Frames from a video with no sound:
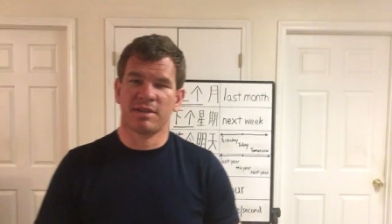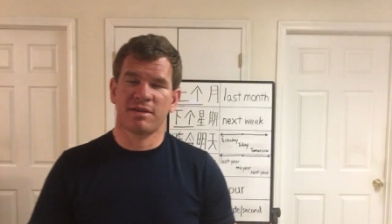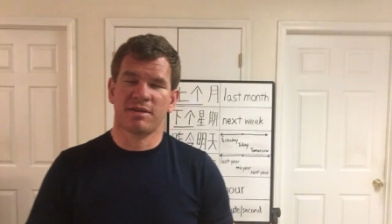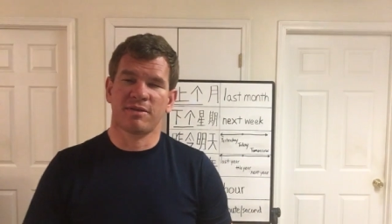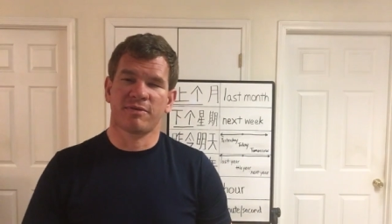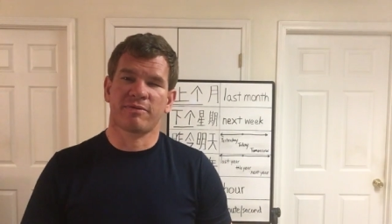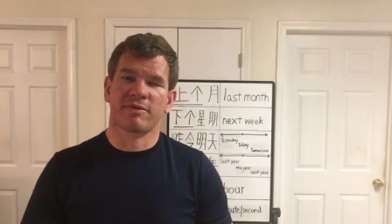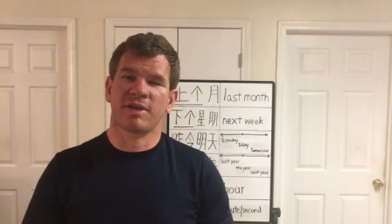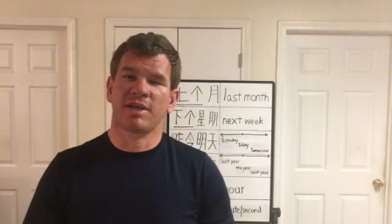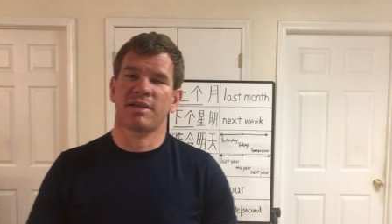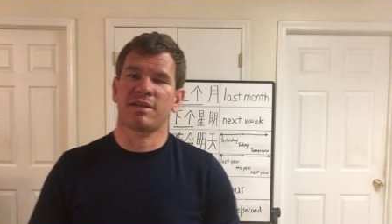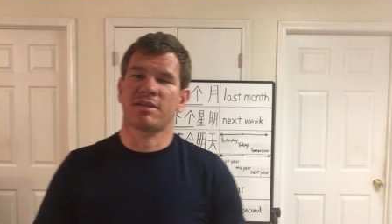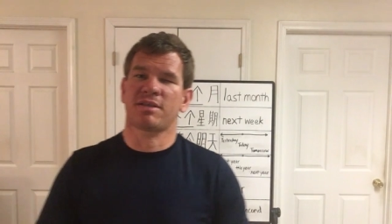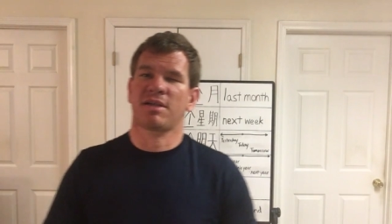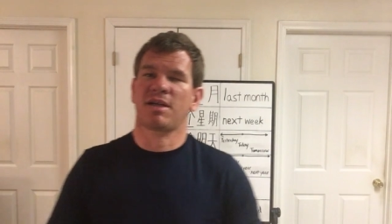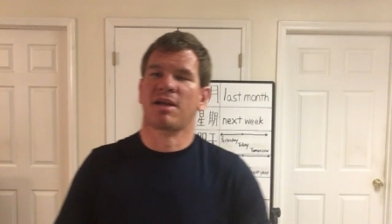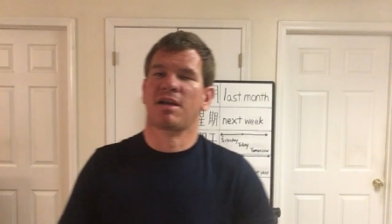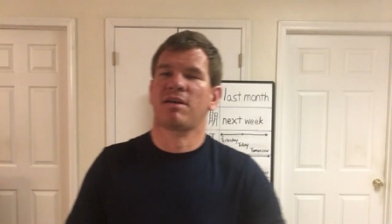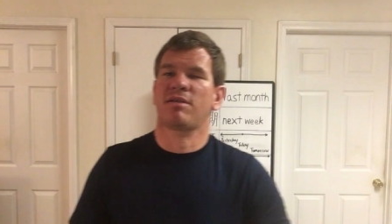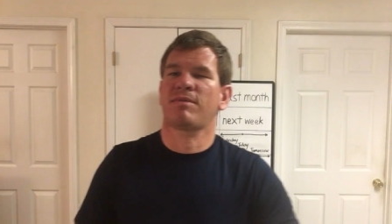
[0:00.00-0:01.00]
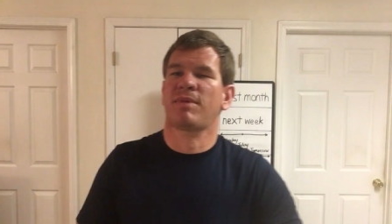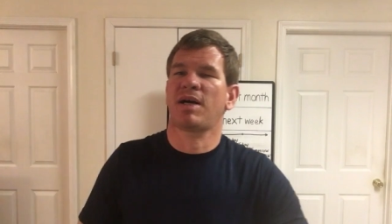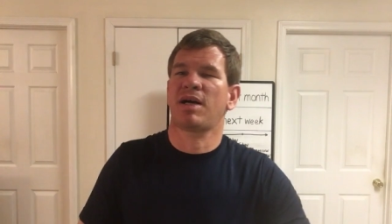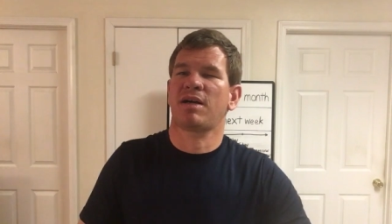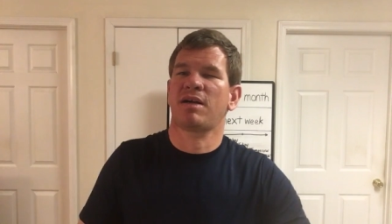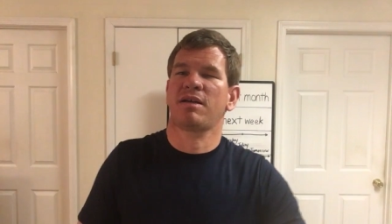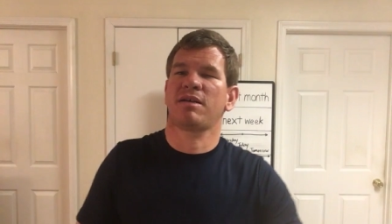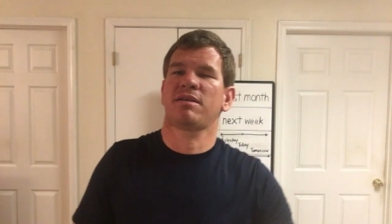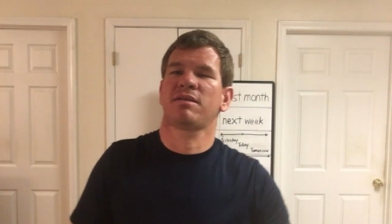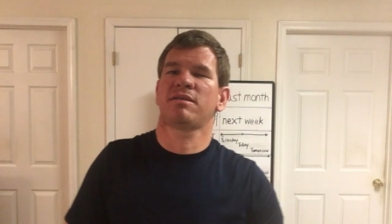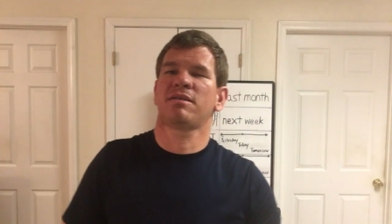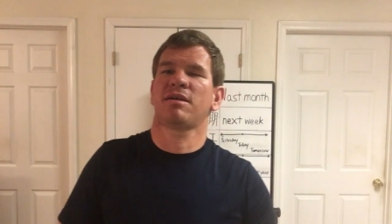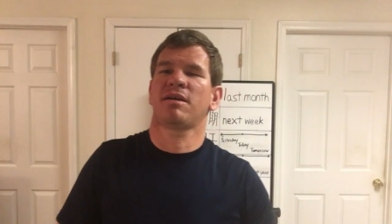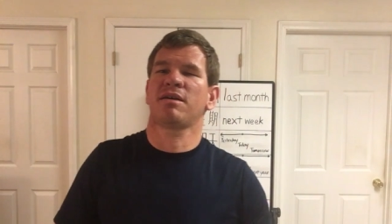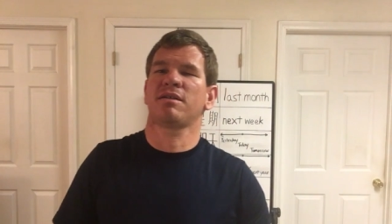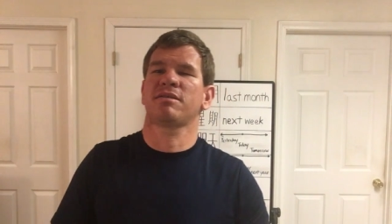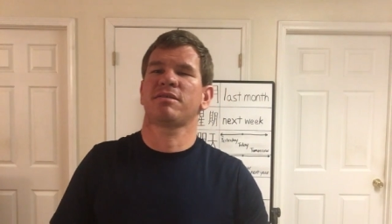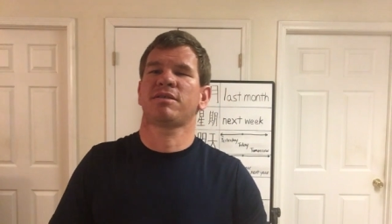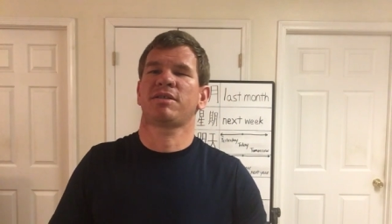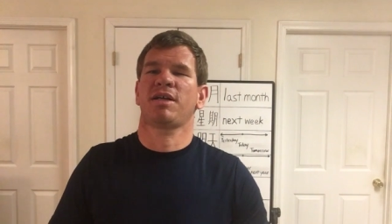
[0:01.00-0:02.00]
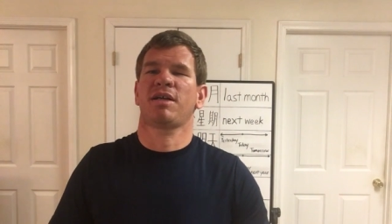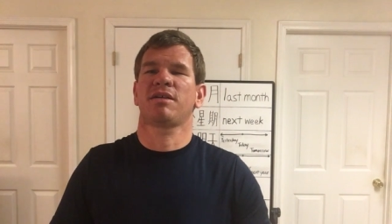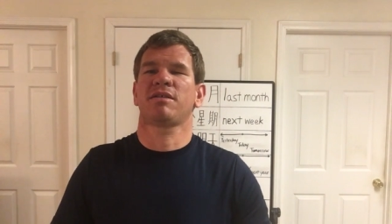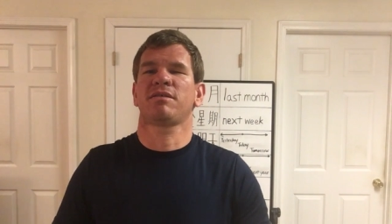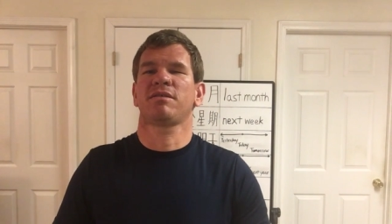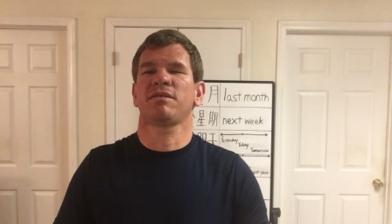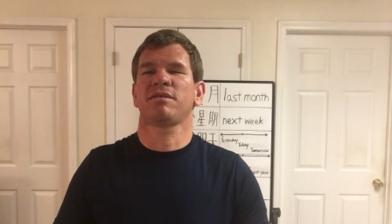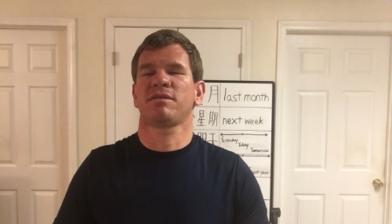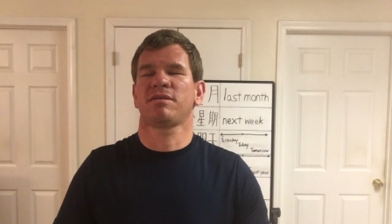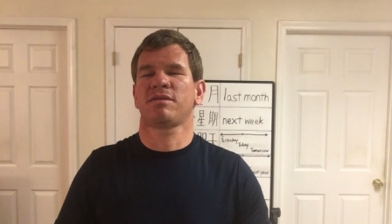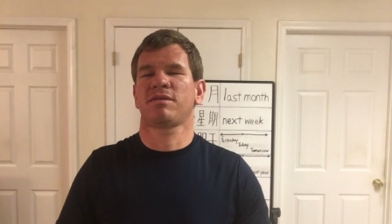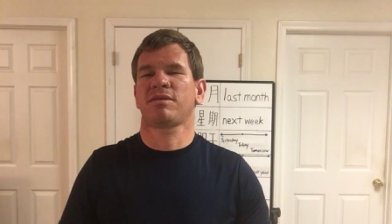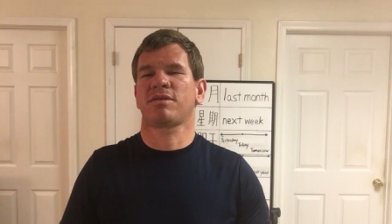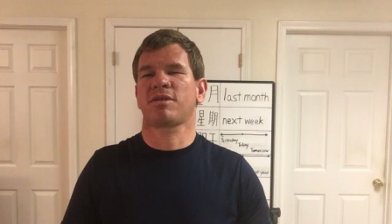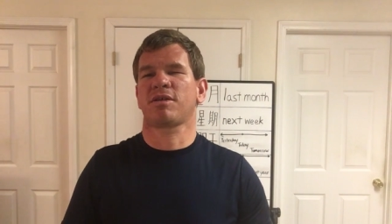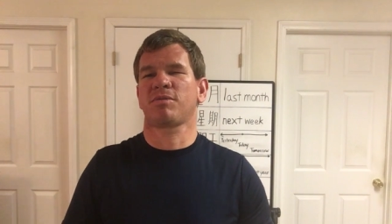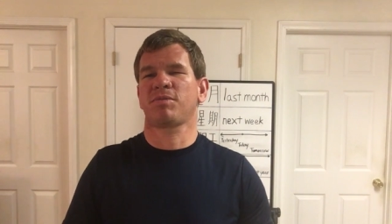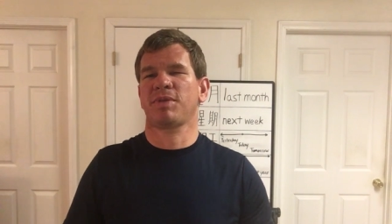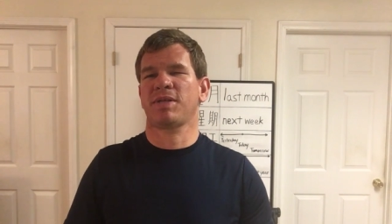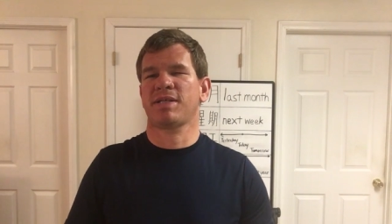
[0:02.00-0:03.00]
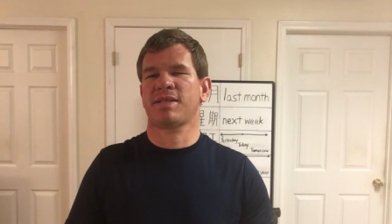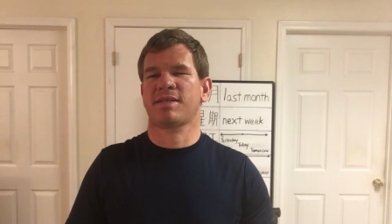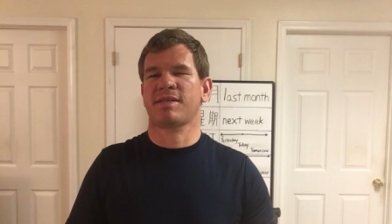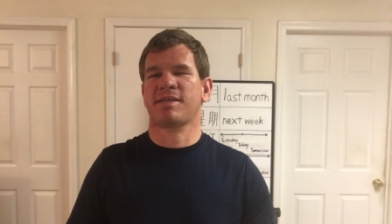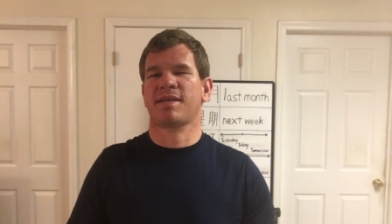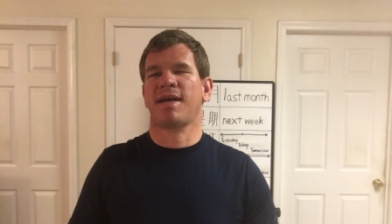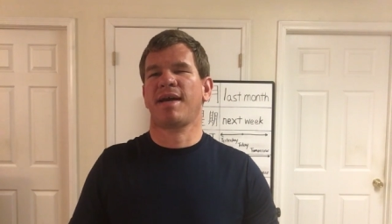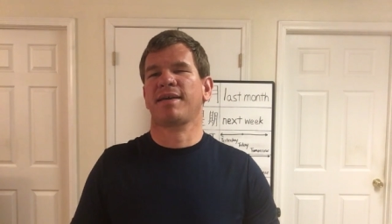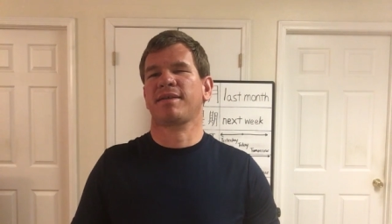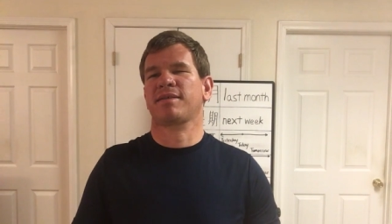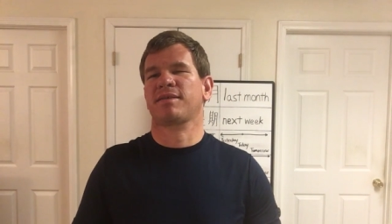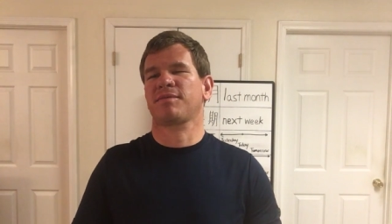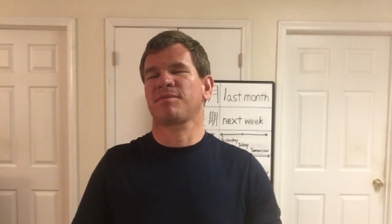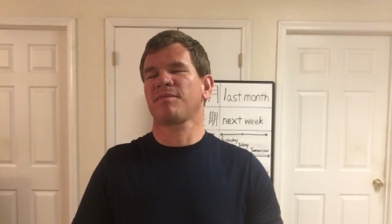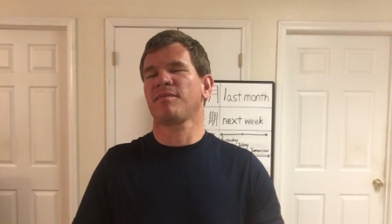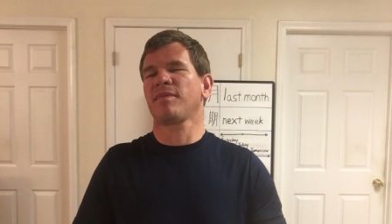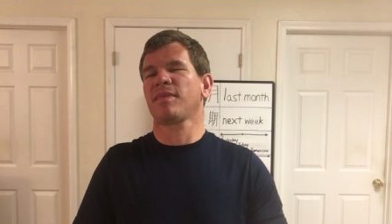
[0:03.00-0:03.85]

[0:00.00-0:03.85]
And don't forget, check out my other channel, Kurt Plays the Sax.